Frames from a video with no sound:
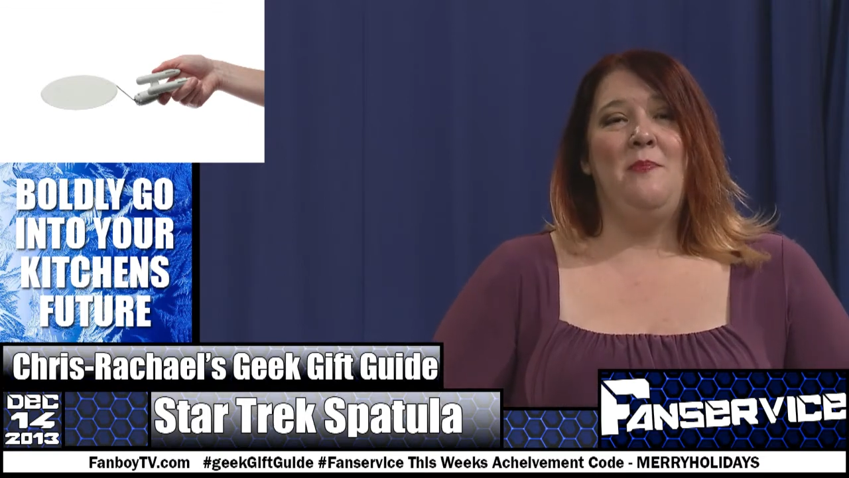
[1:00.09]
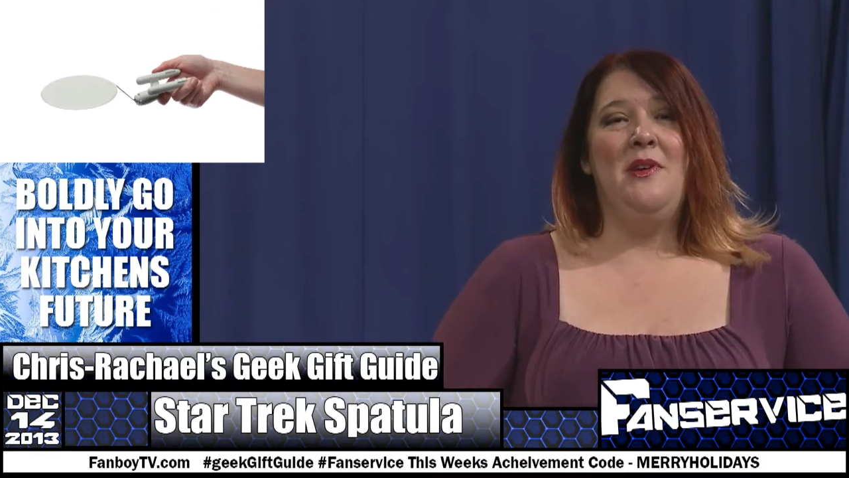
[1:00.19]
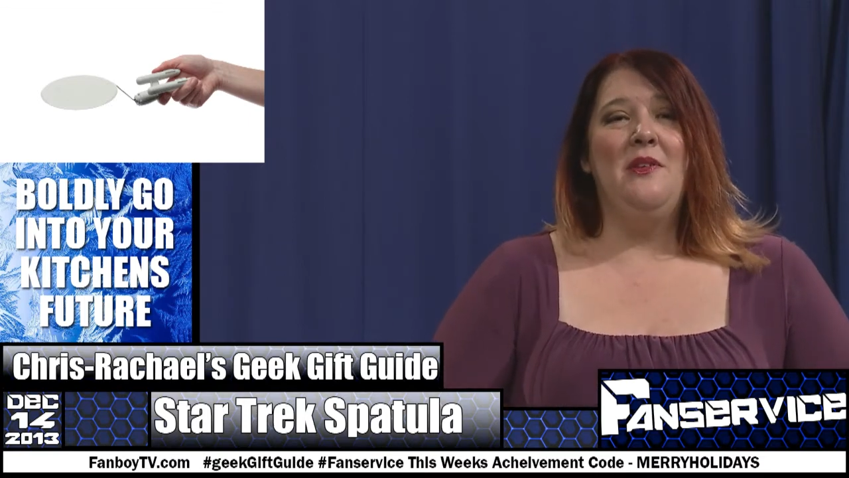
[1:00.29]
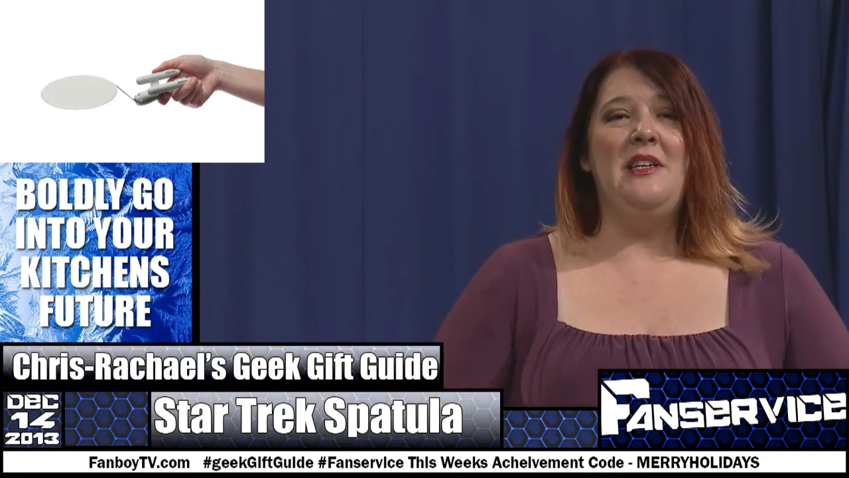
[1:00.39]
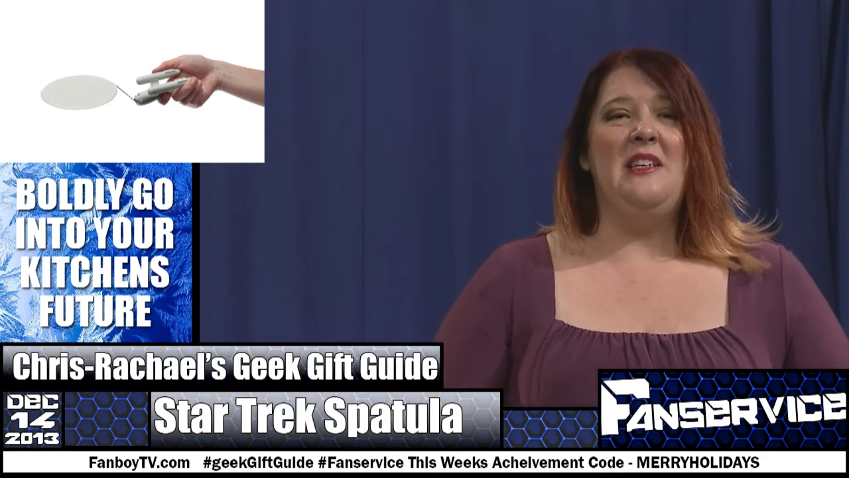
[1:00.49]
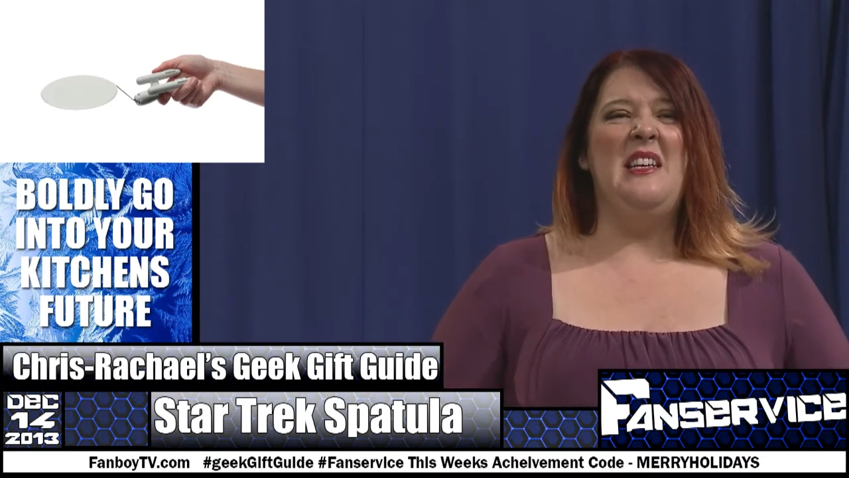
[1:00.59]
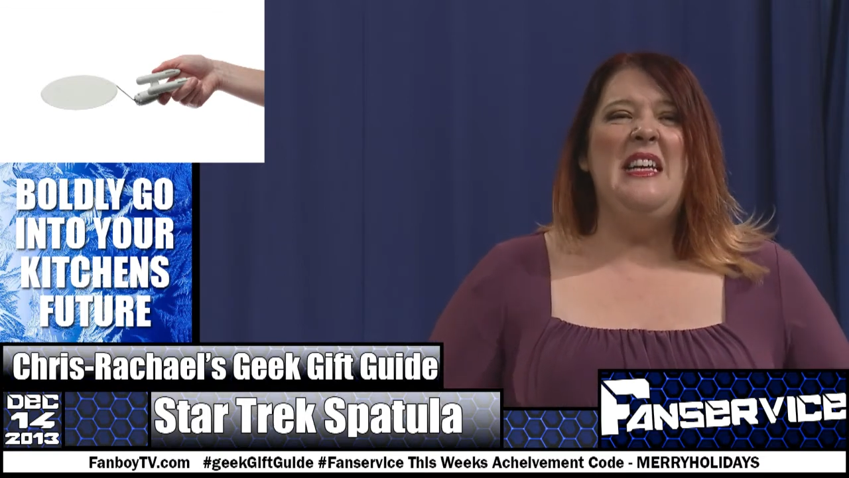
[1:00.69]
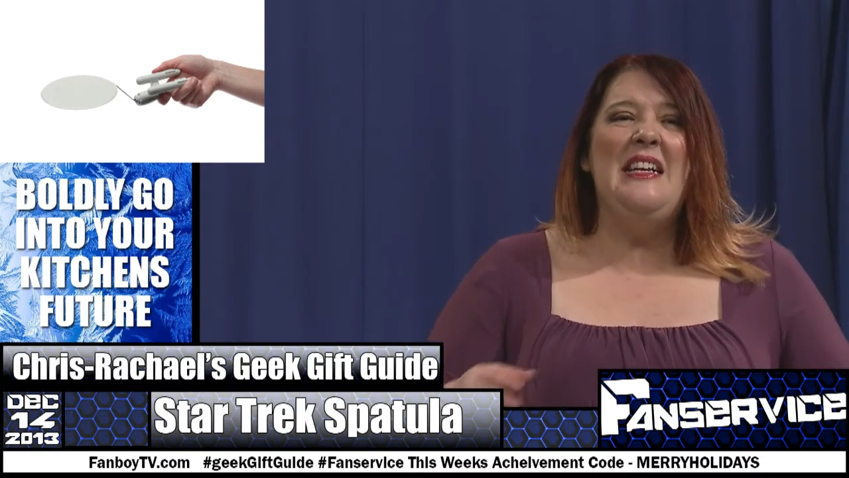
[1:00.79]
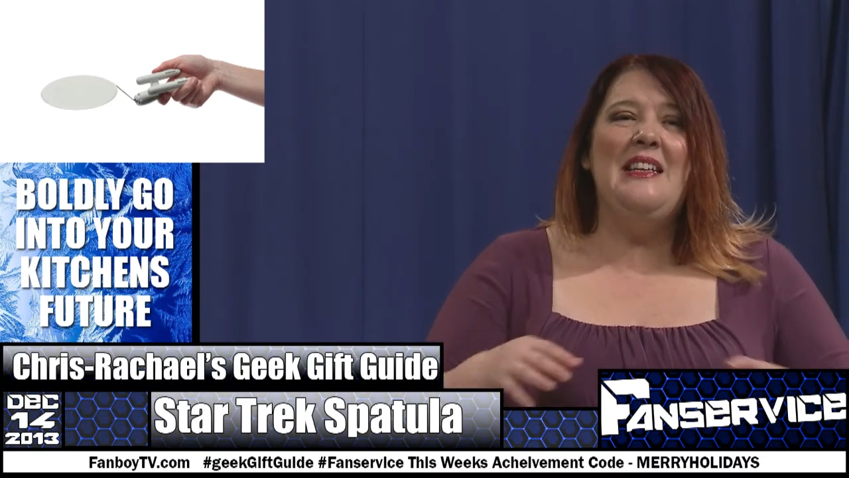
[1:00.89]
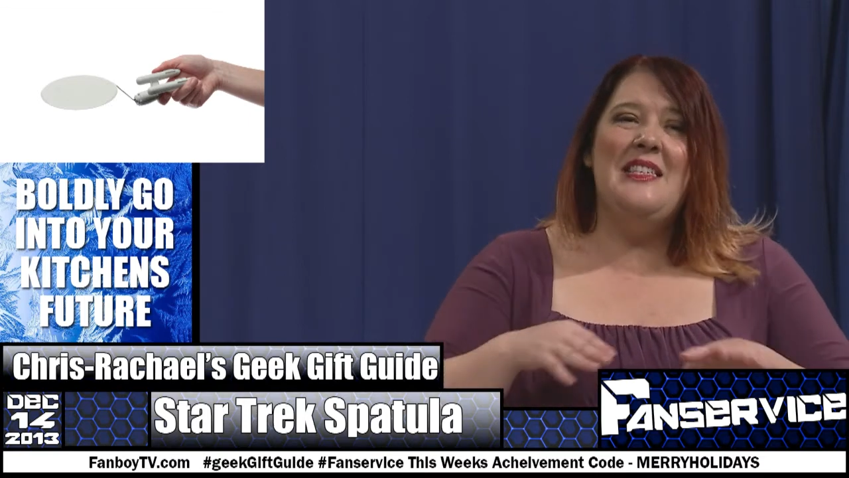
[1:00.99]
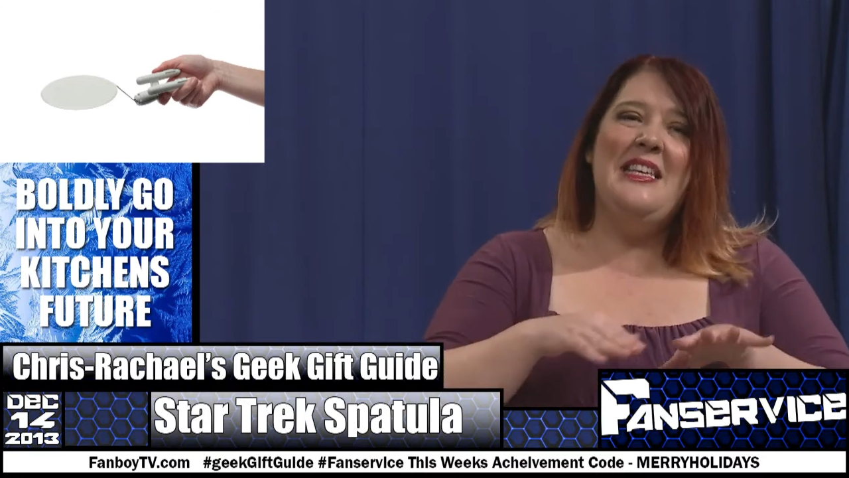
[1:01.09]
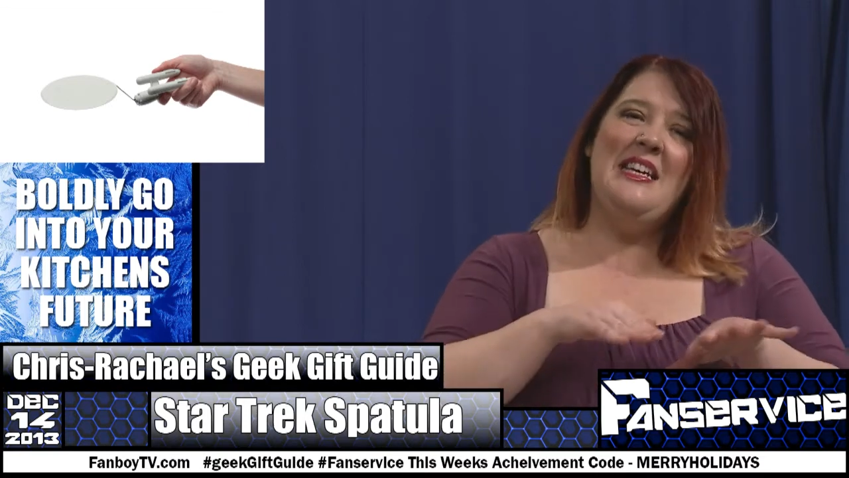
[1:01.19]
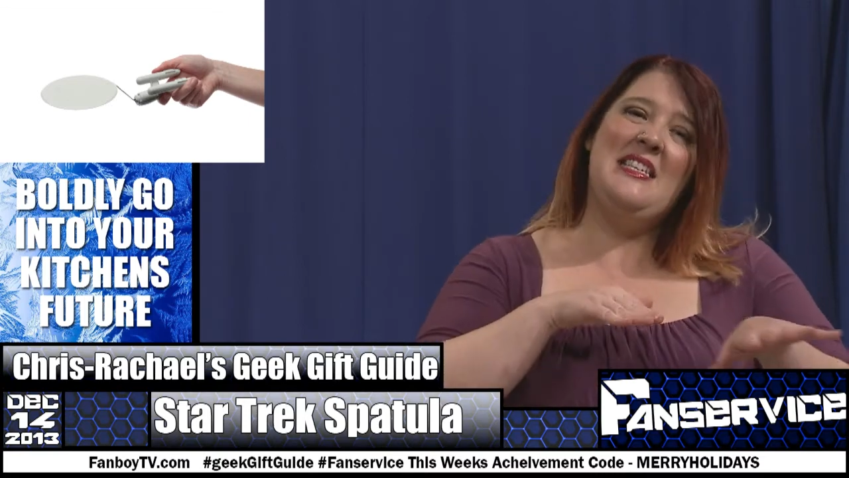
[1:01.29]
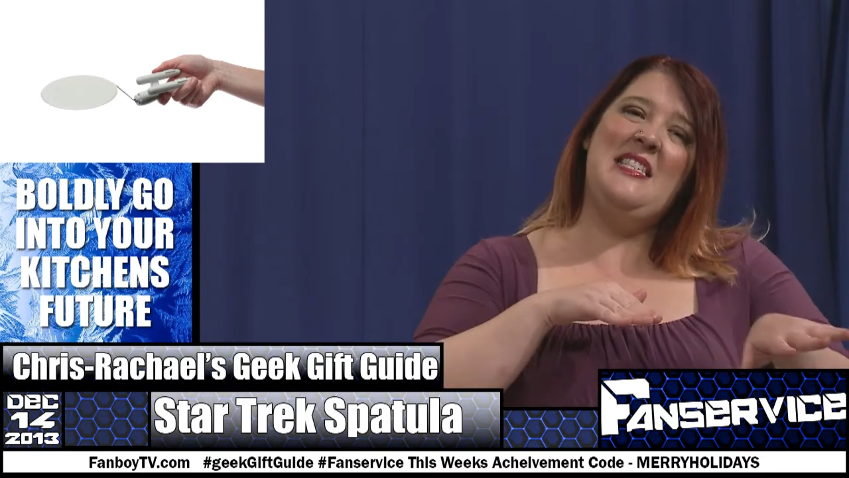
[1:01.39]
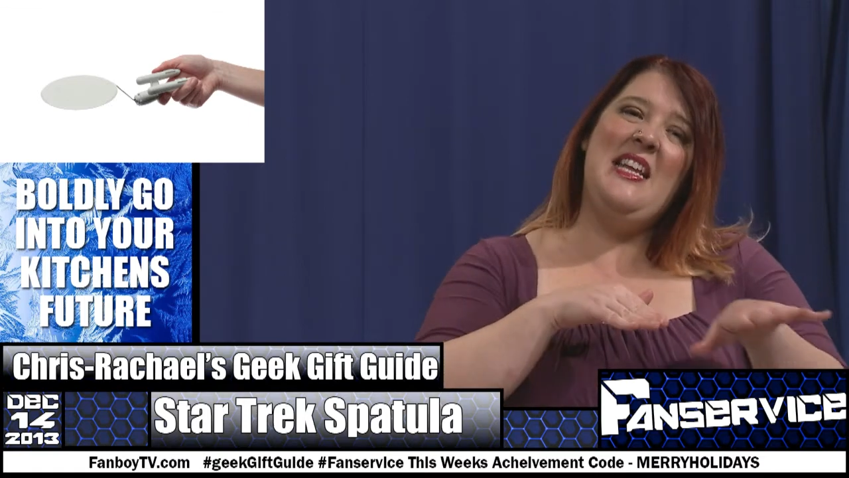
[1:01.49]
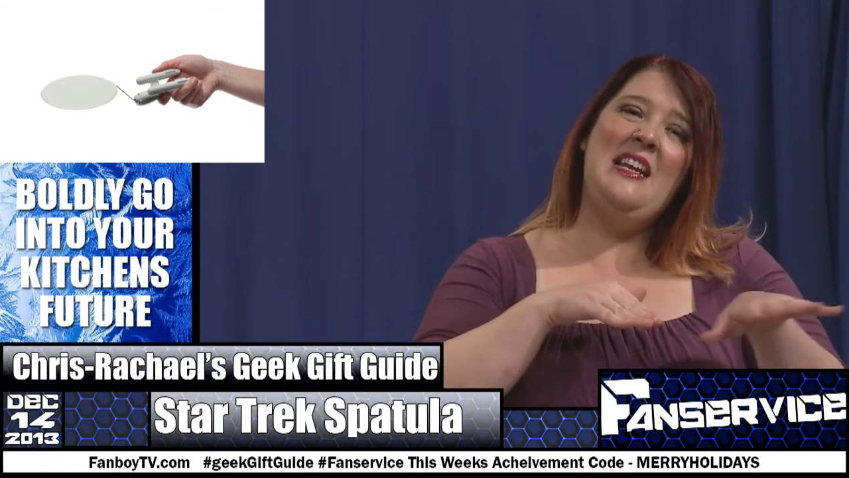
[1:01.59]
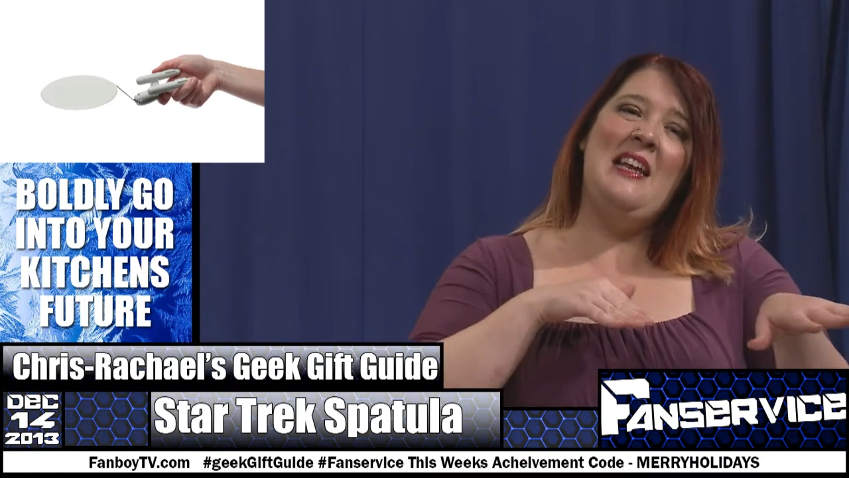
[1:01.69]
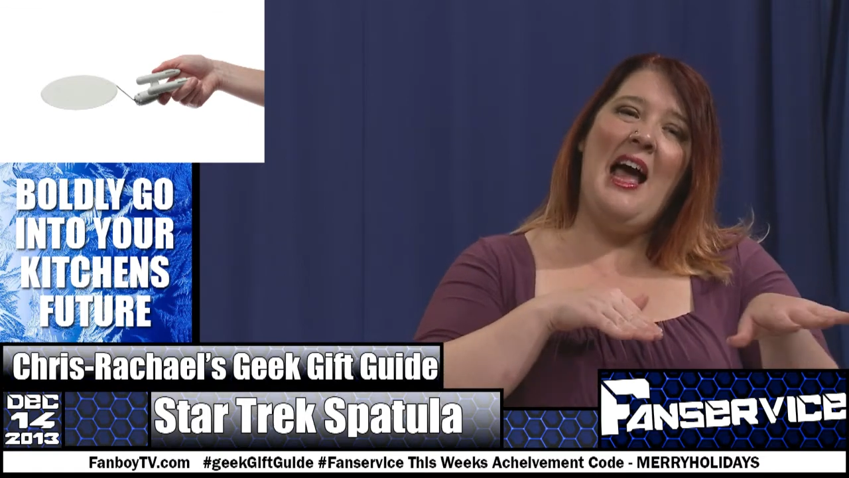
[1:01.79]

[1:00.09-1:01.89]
ability to needlessly extend